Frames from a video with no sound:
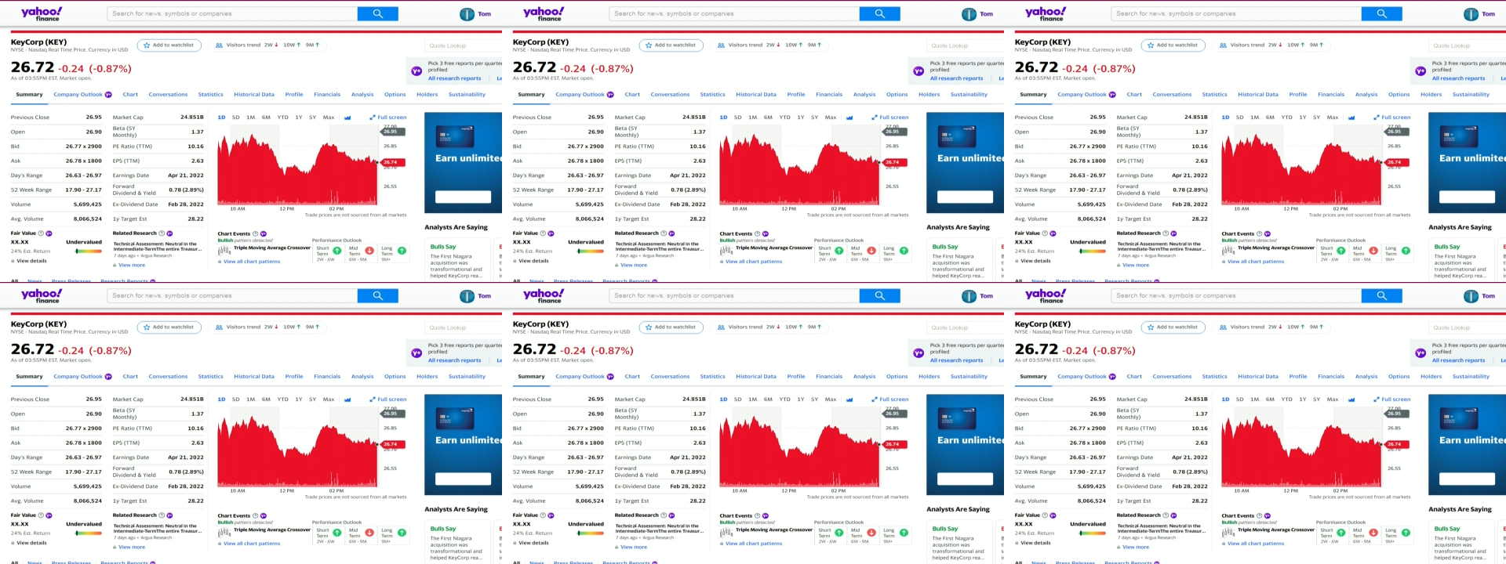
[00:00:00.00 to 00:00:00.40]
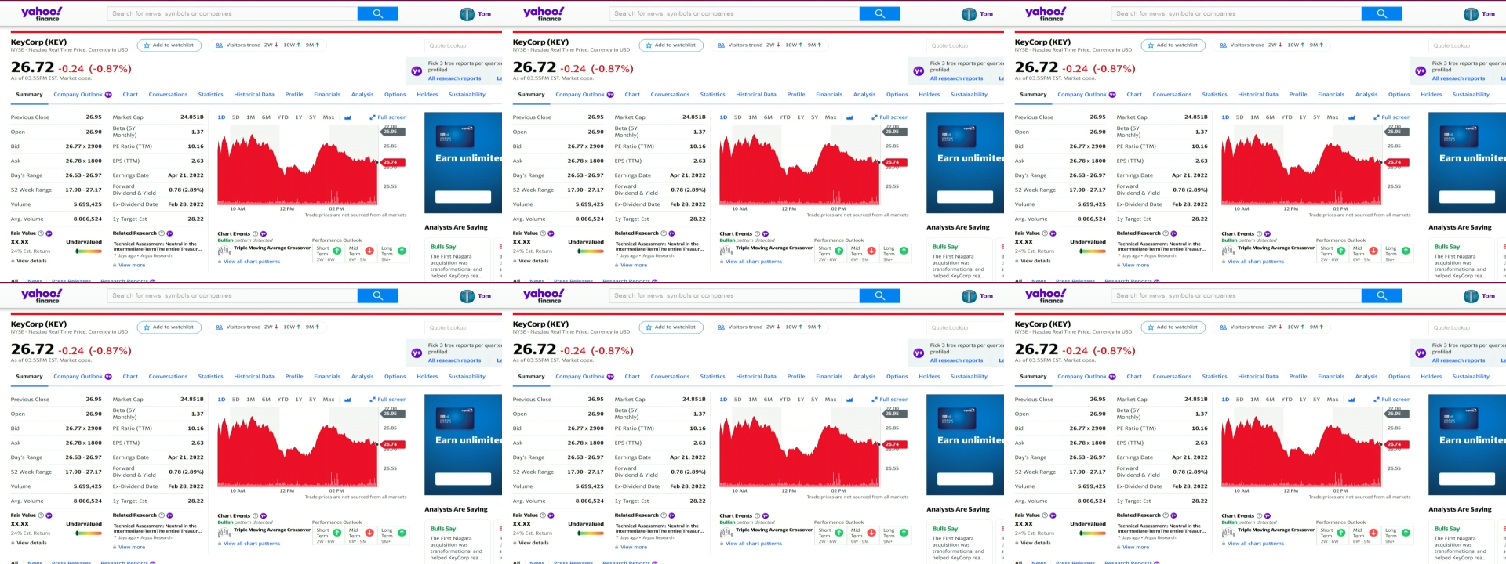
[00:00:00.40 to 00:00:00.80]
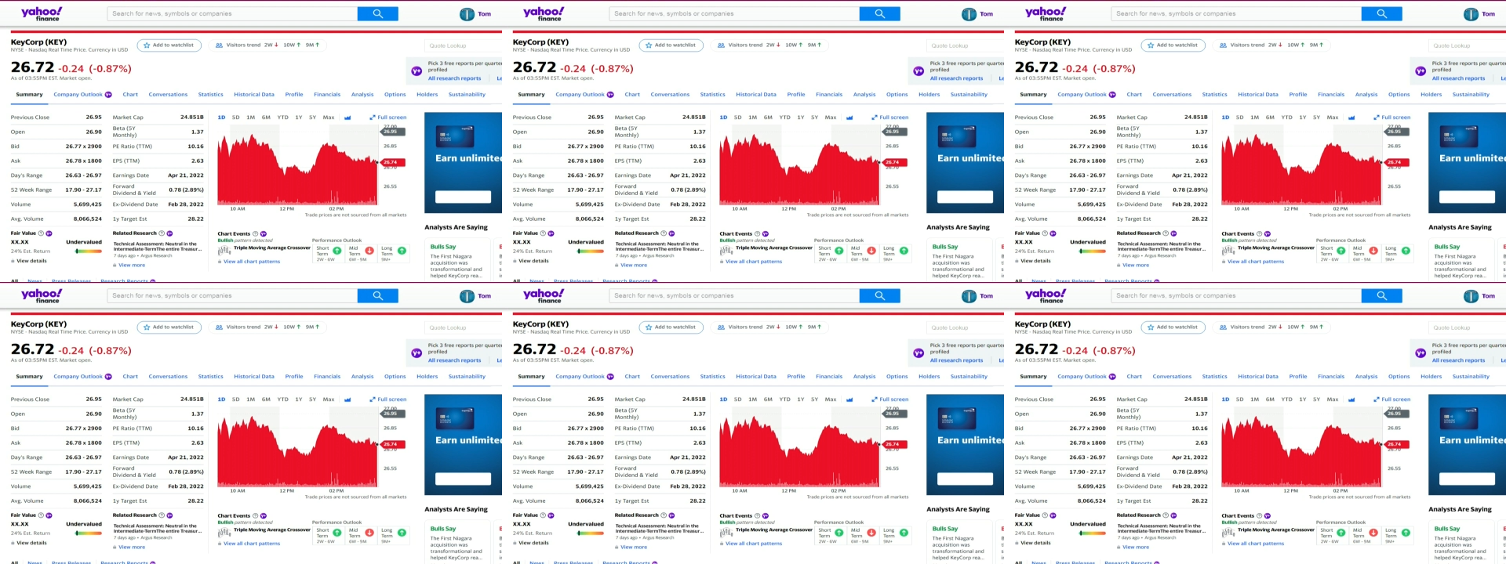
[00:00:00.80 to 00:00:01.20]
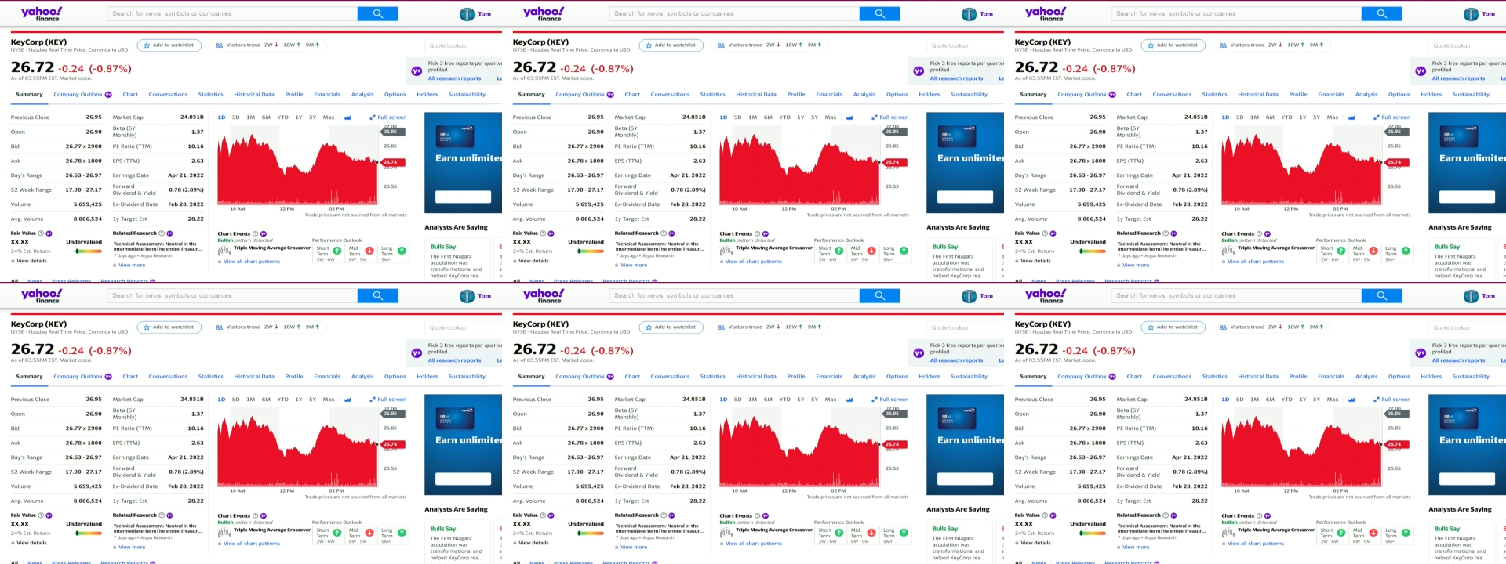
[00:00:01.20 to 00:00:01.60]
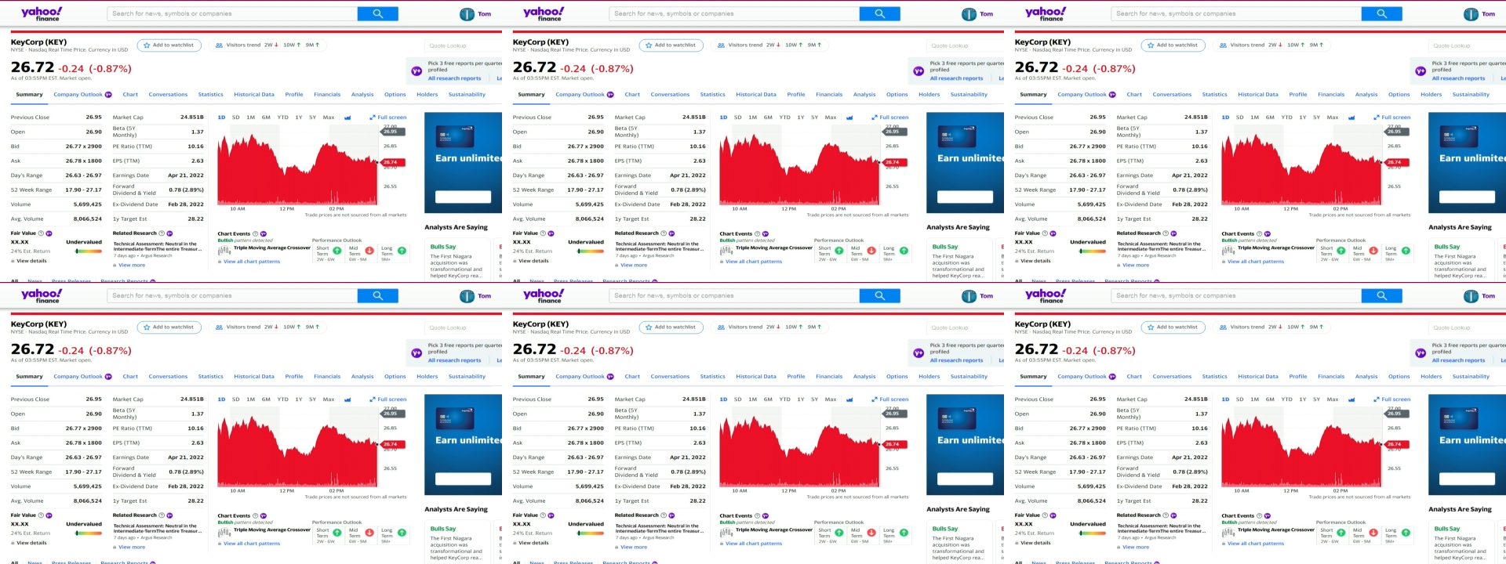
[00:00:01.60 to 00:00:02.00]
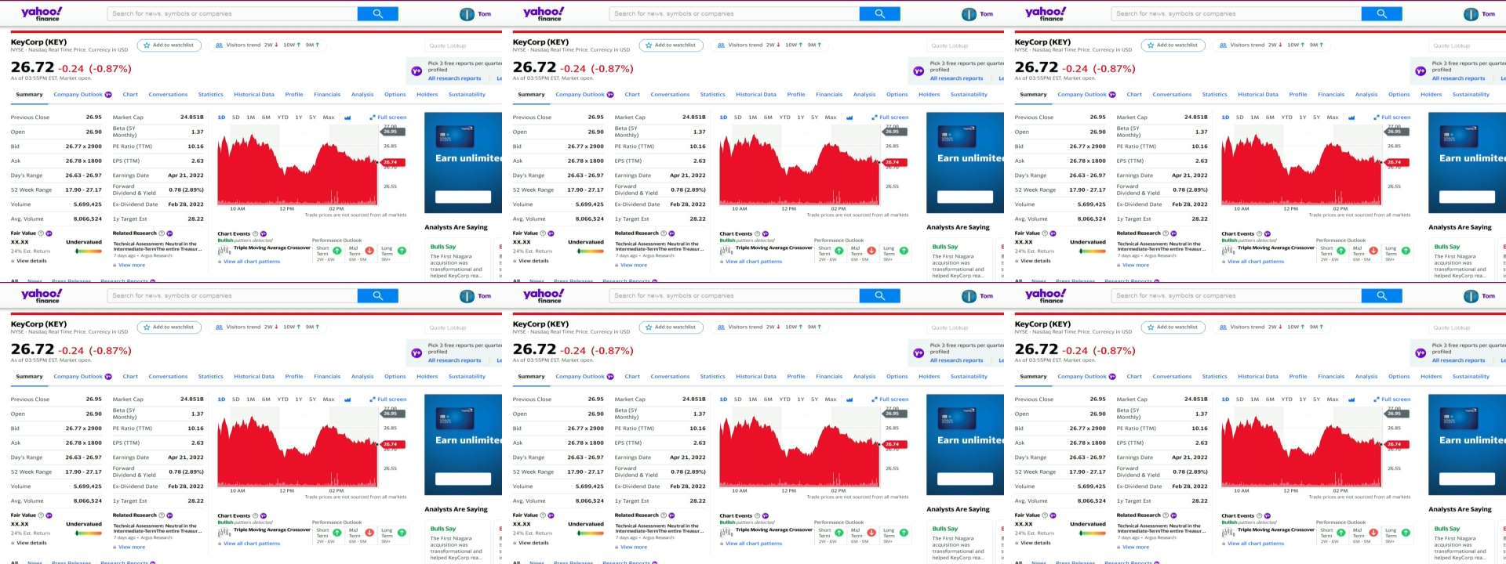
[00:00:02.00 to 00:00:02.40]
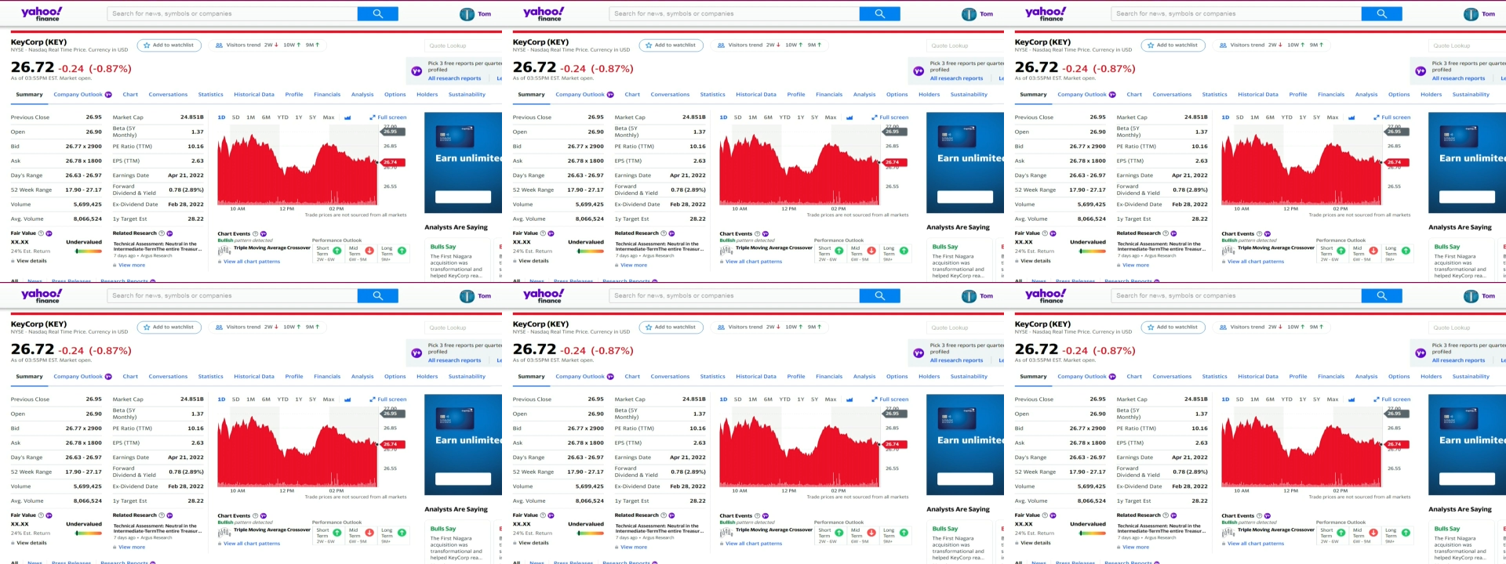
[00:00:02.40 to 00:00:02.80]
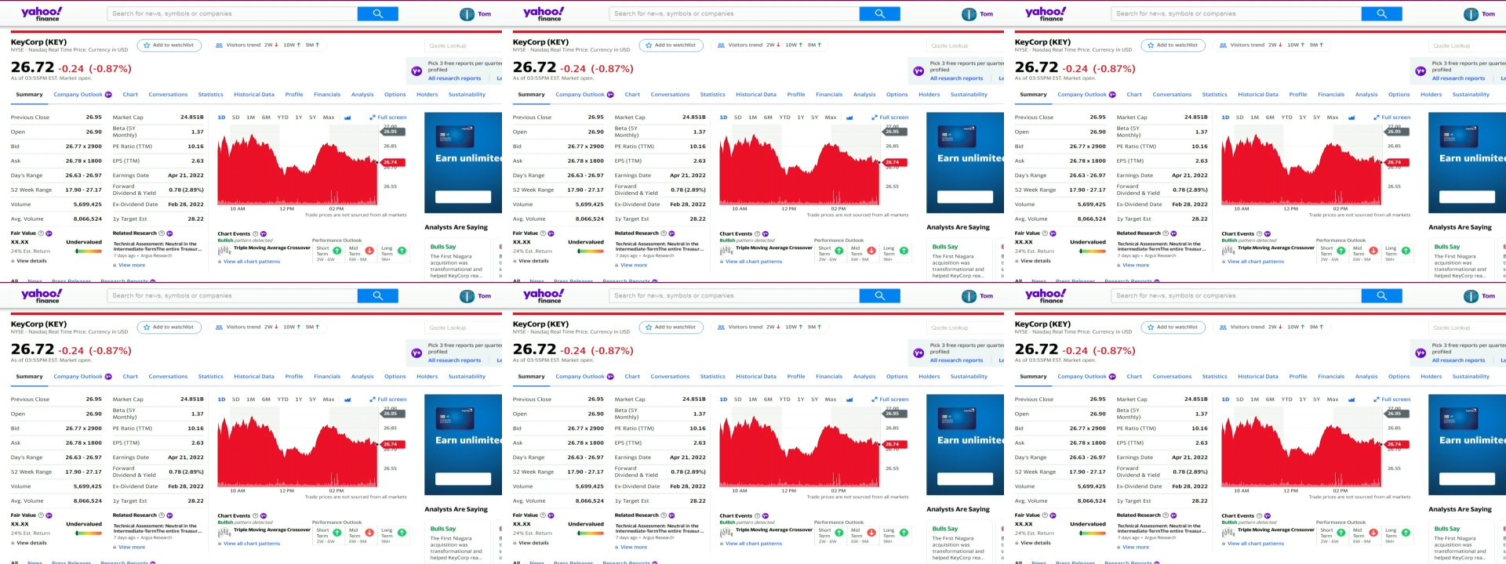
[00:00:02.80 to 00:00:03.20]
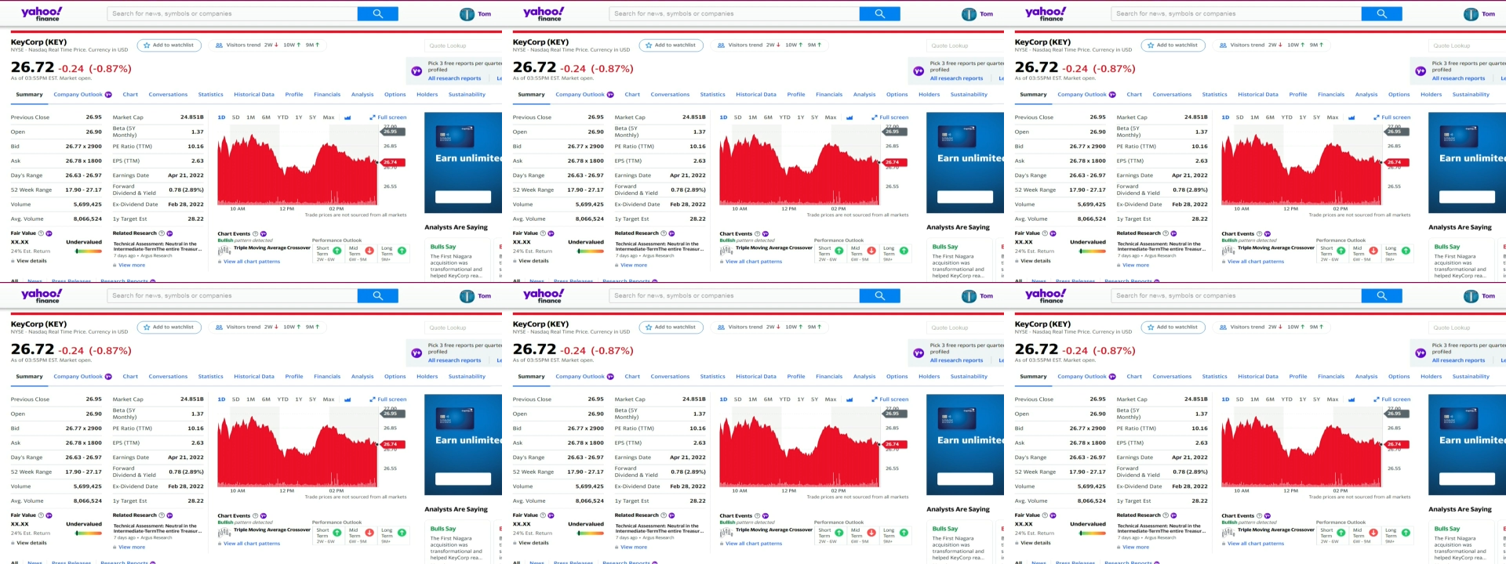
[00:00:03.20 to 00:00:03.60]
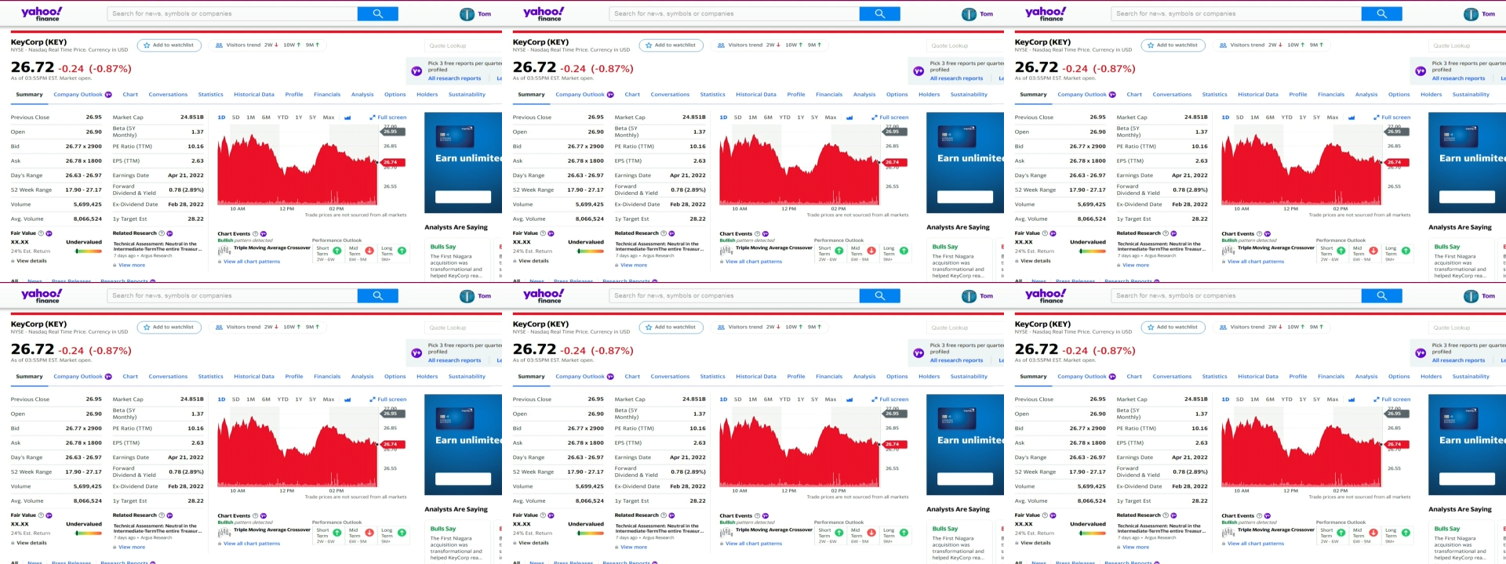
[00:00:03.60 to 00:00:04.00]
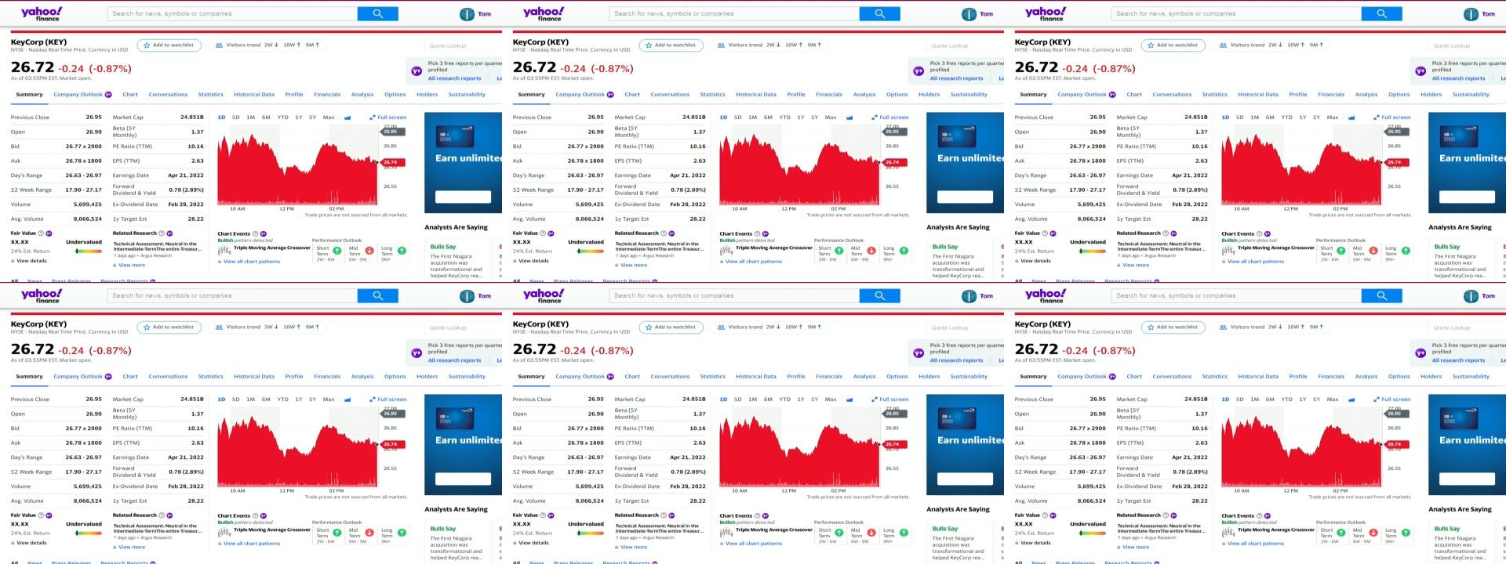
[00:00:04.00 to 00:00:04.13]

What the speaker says: No face is visible, so there are no lips to read.